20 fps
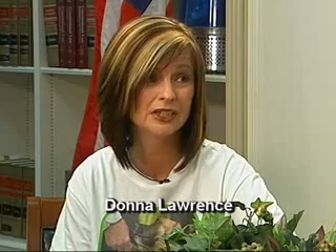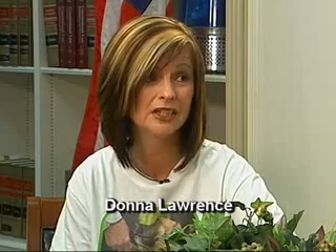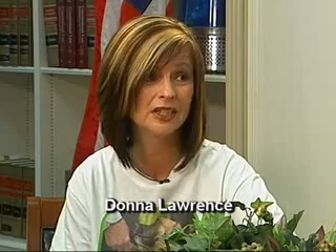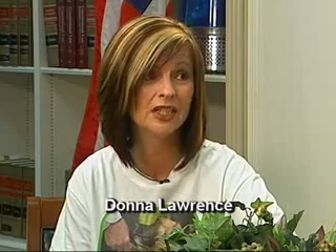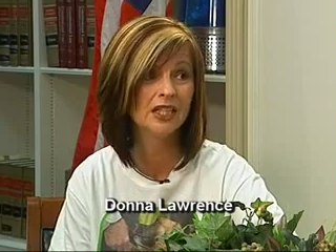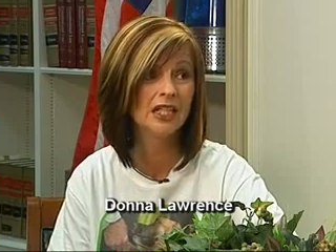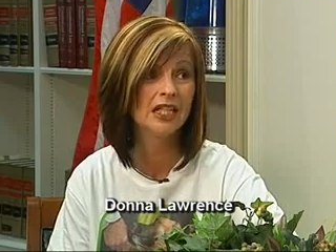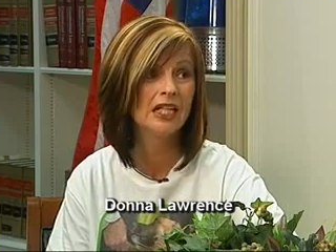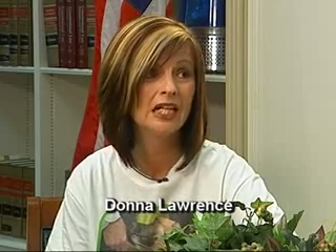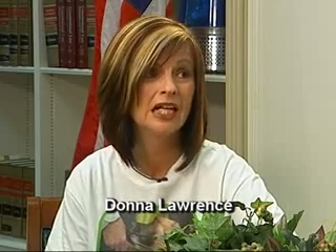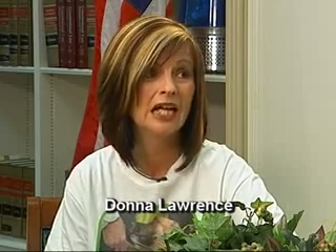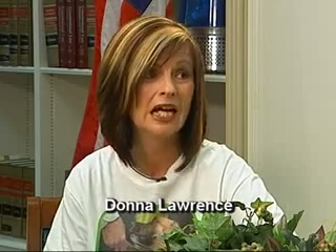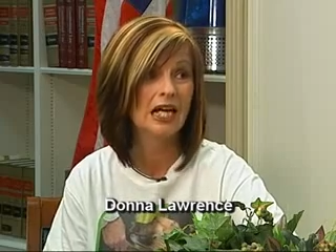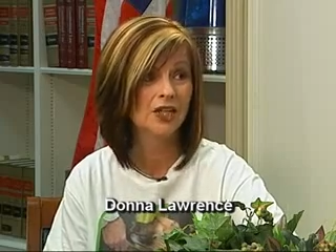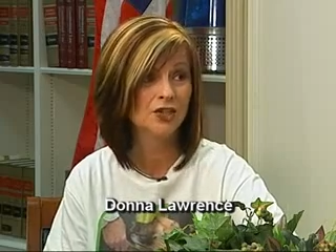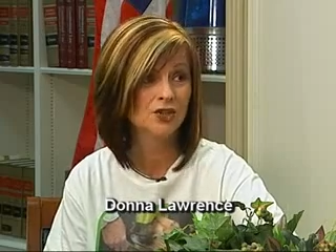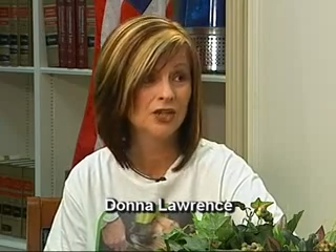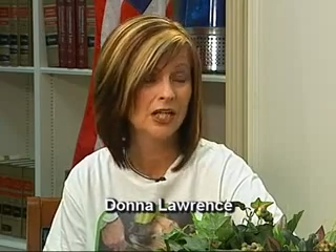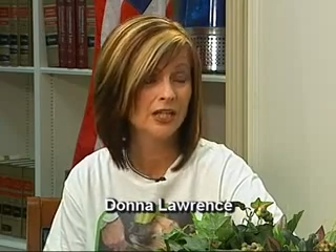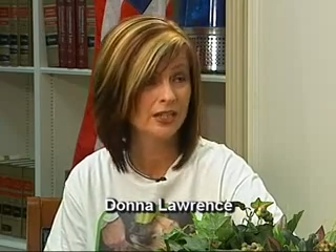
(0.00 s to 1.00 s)
And
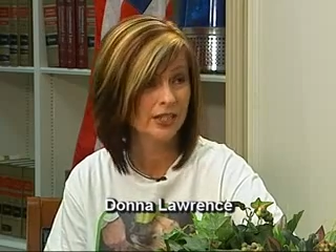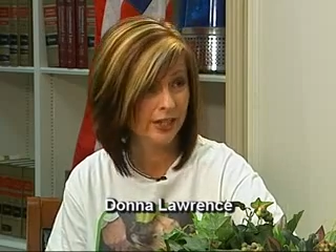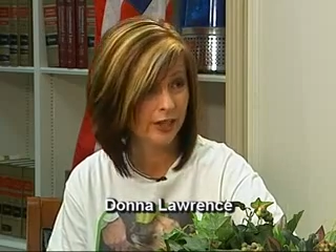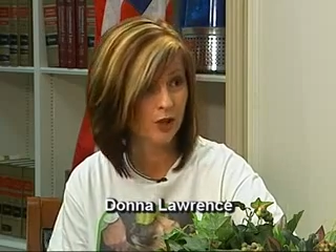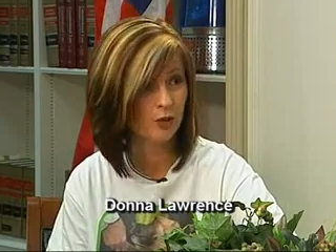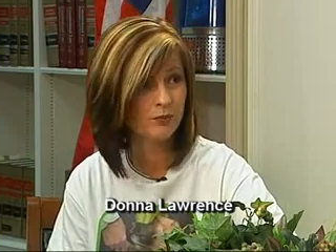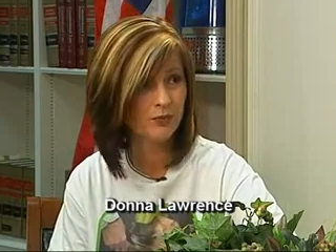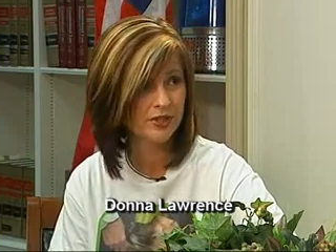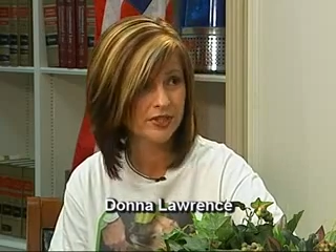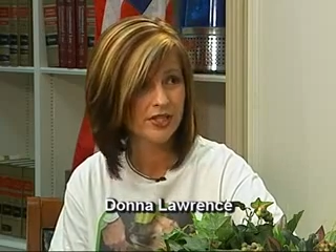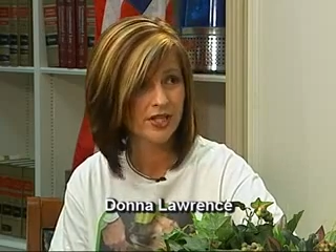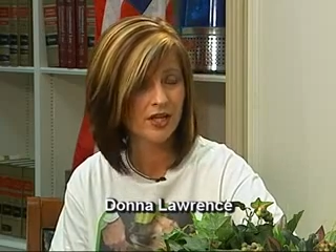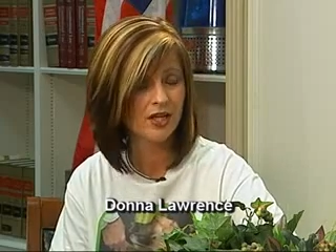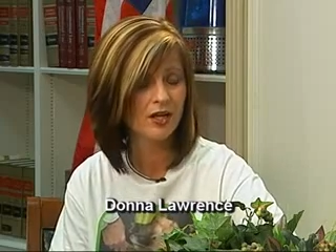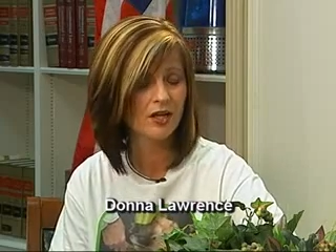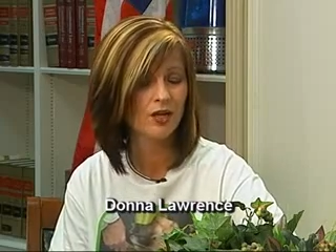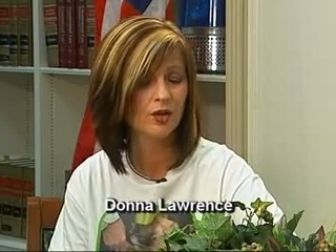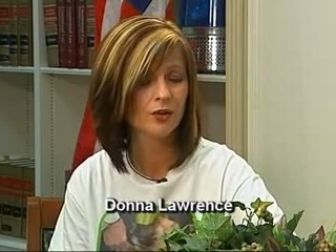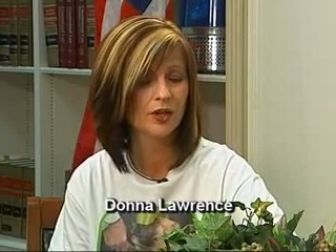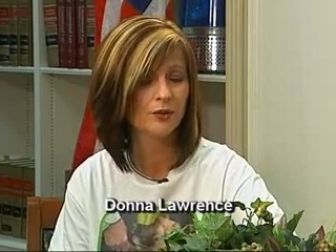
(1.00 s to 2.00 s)
I tried to help the
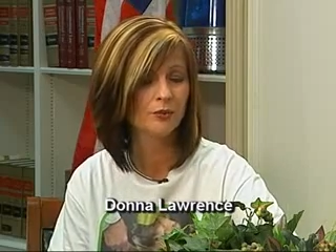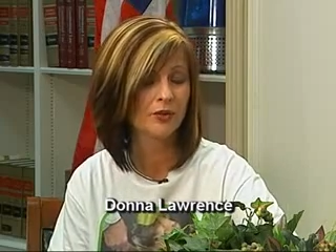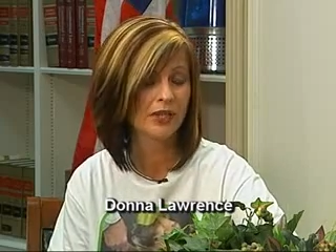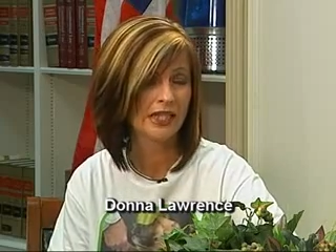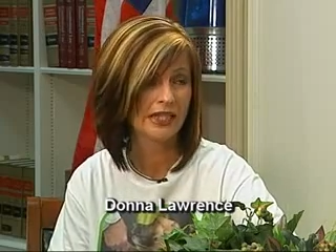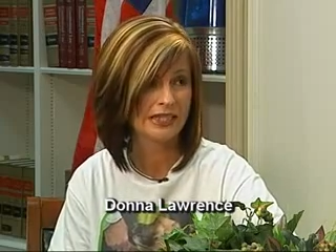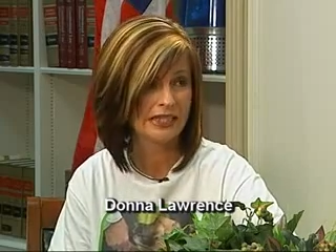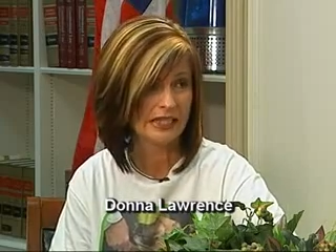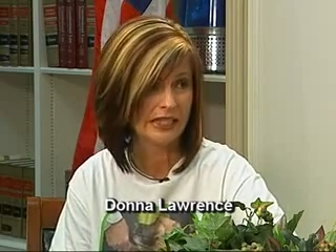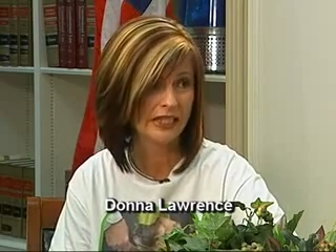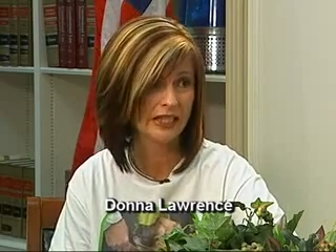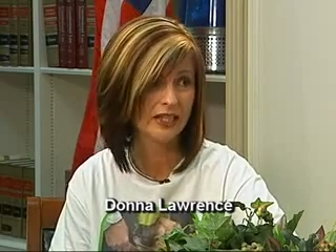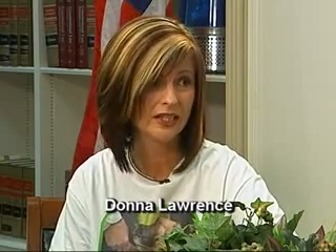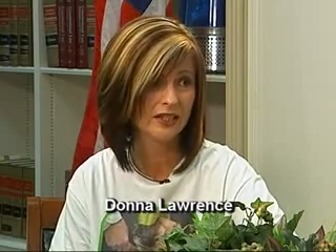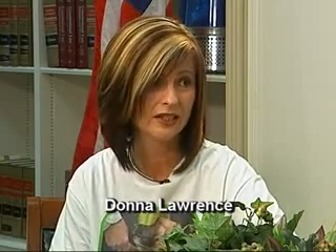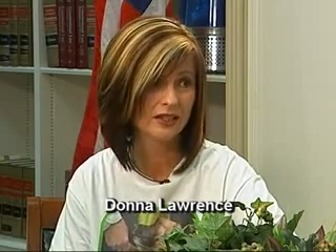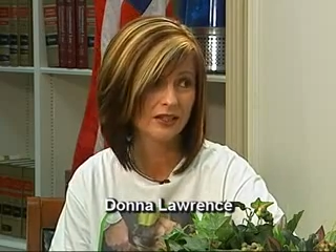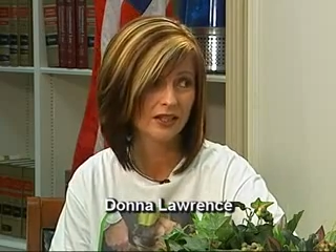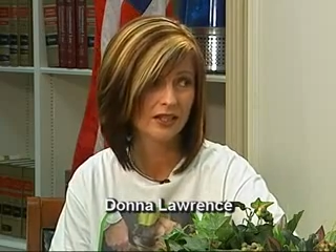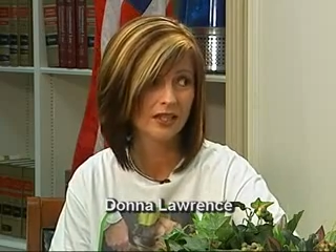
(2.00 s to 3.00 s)
dog, and when I
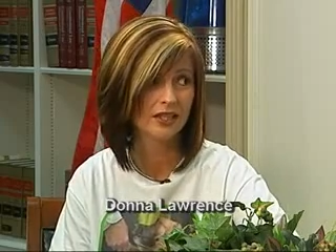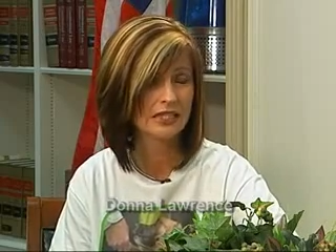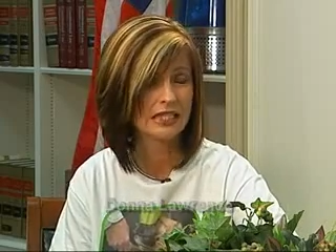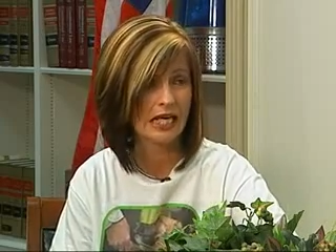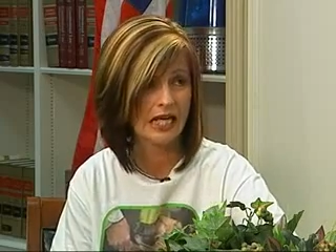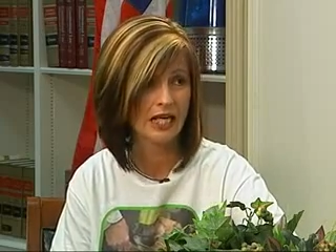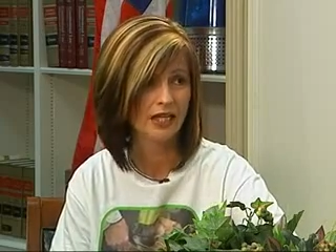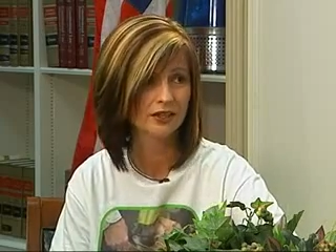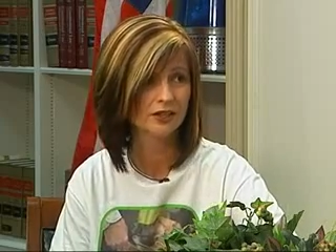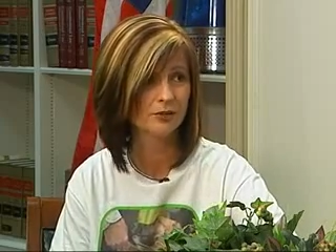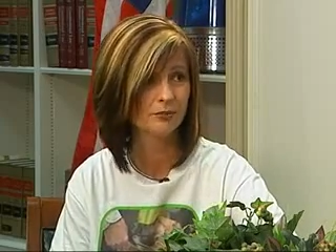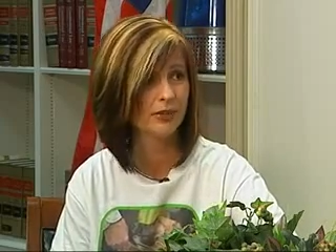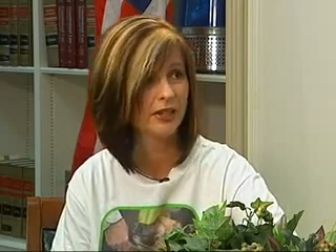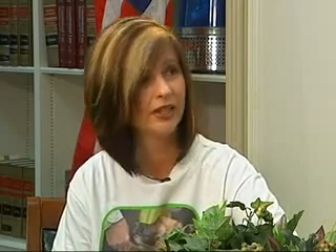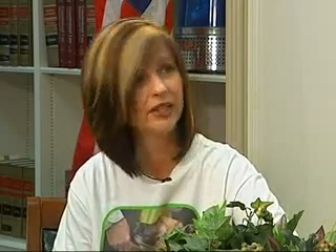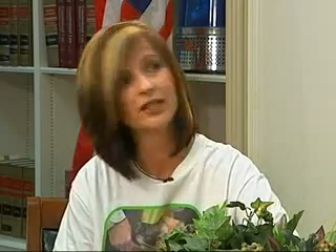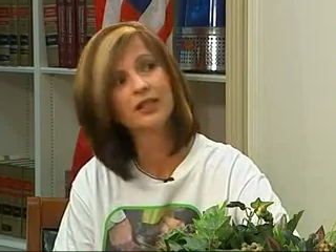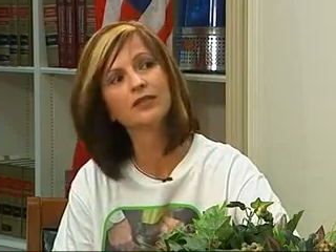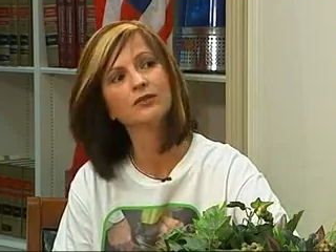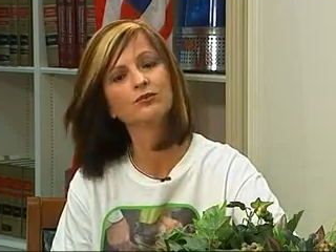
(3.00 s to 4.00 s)
did, it attacked
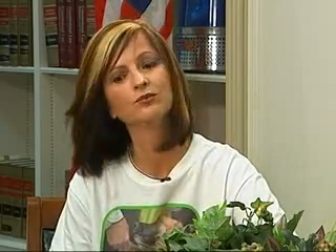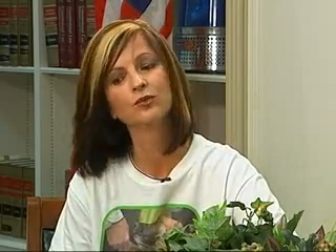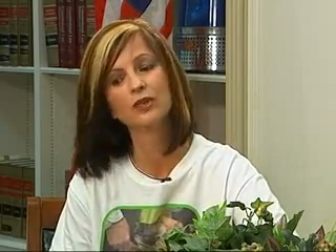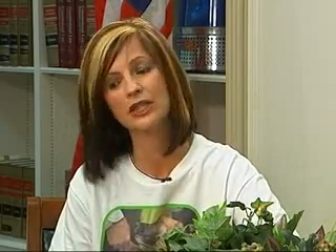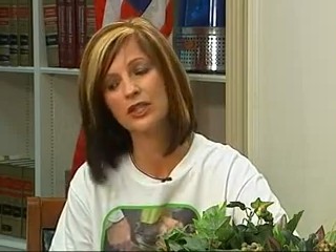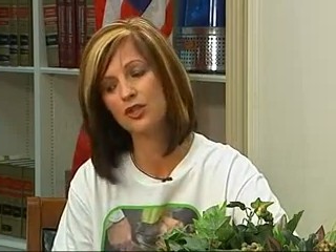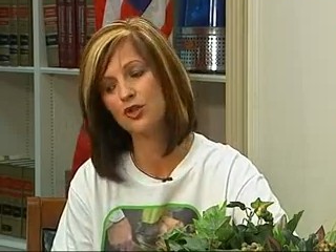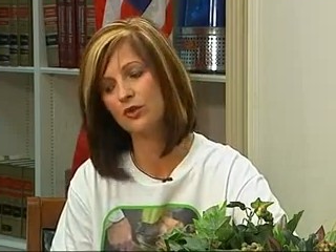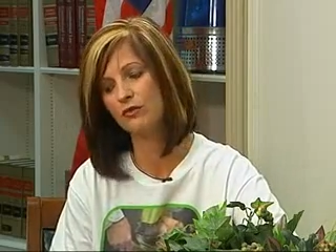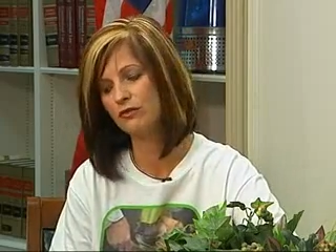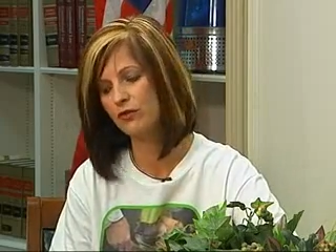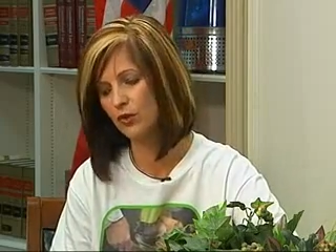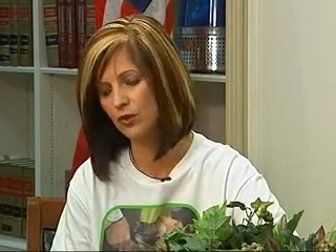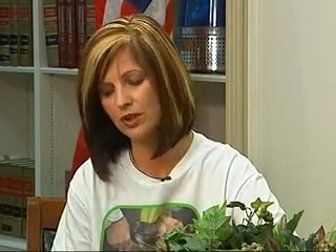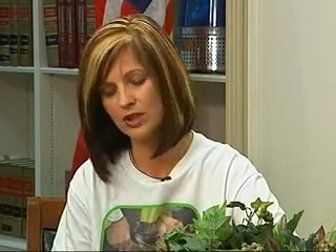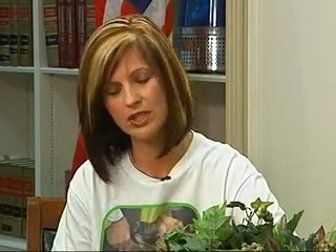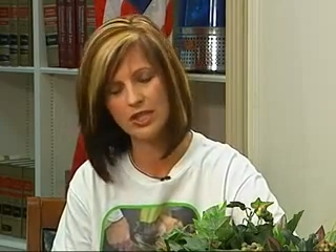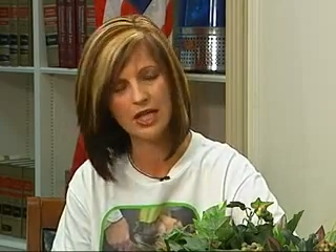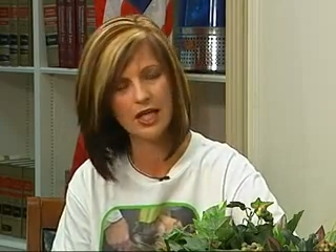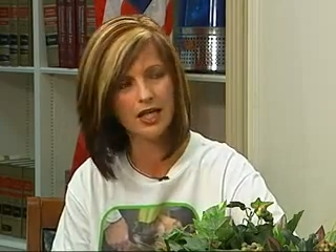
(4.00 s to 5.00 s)
me and went into a full
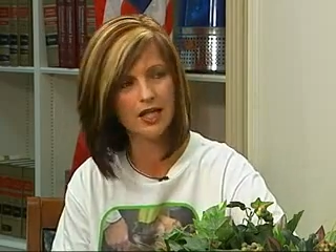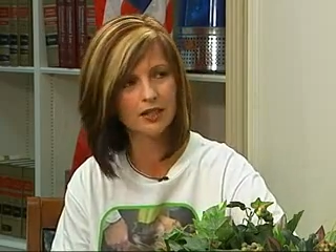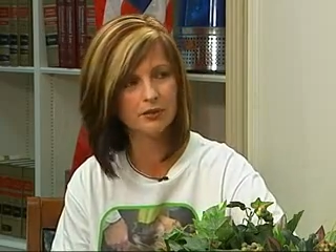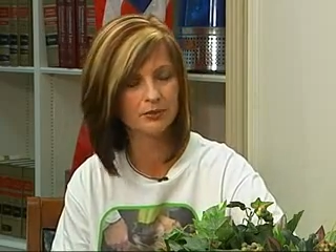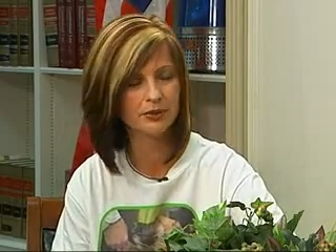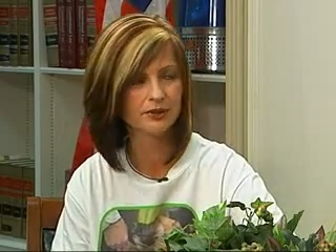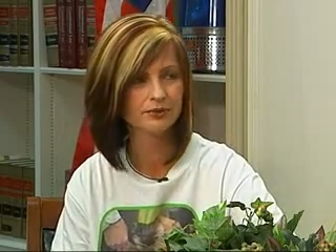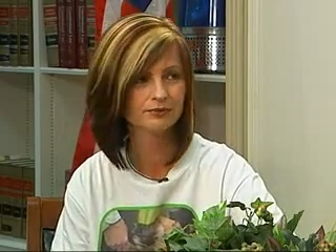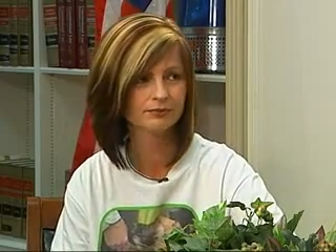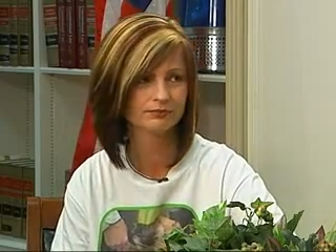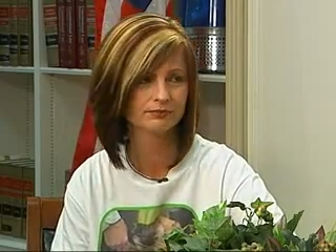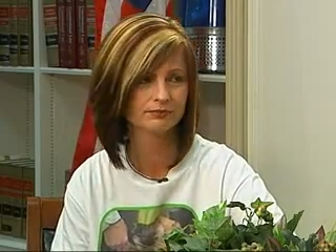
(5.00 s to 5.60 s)
attack, but